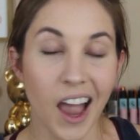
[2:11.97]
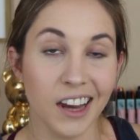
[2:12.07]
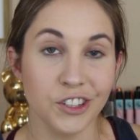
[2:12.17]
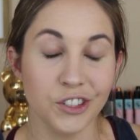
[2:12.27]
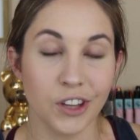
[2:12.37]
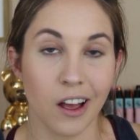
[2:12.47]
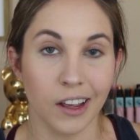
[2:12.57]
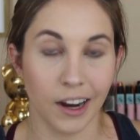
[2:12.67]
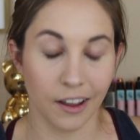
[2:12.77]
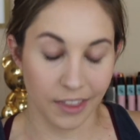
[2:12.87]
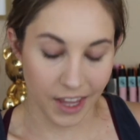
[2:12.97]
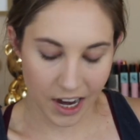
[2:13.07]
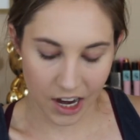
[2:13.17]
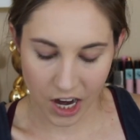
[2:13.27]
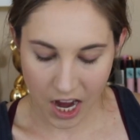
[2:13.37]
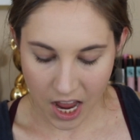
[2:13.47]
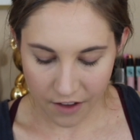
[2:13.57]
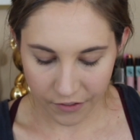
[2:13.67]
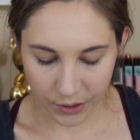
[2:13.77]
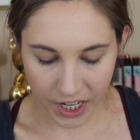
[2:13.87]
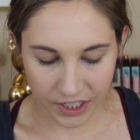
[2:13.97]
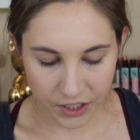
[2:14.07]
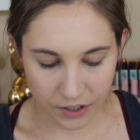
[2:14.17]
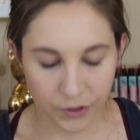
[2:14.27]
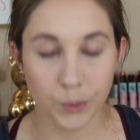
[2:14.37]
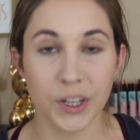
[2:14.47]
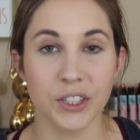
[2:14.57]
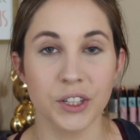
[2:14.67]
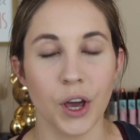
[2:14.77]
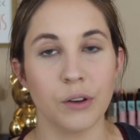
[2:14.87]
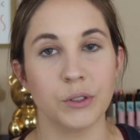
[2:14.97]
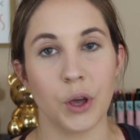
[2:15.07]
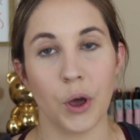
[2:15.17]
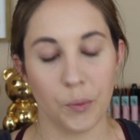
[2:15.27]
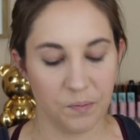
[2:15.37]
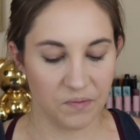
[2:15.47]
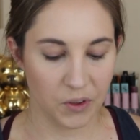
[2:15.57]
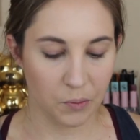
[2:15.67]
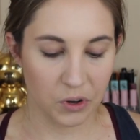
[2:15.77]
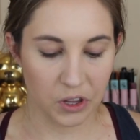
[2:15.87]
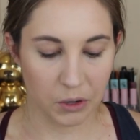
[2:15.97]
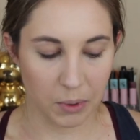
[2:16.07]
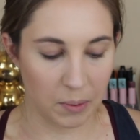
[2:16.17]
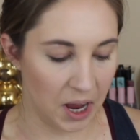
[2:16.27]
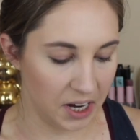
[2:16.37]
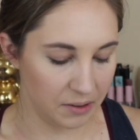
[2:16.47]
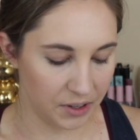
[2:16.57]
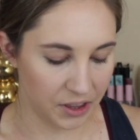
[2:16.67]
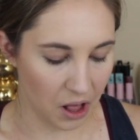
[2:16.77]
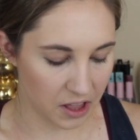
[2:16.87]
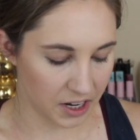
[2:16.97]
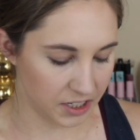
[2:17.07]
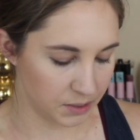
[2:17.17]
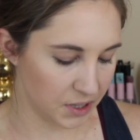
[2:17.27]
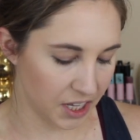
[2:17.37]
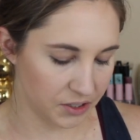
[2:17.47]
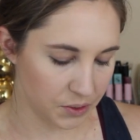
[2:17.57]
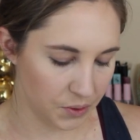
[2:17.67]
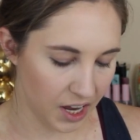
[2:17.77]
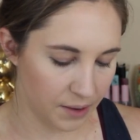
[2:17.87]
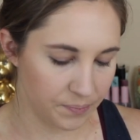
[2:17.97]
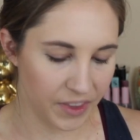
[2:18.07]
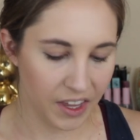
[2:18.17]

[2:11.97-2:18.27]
I just saw it on there a few weeks ago, so we're a little bit behind with the holidays, but that's okay.